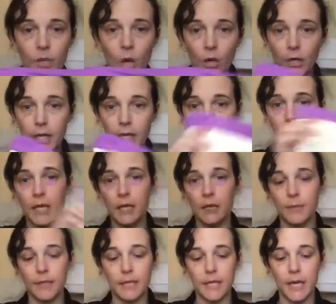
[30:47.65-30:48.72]
on it, and you can get
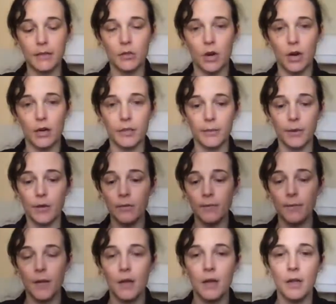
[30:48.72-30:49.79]
them in stay dry as well.
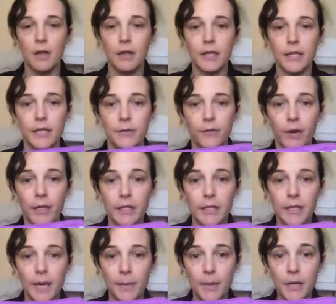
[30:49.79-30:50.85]
This is front
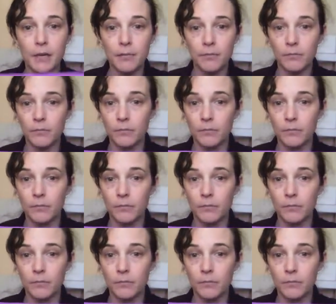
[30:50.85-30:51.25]
snapping.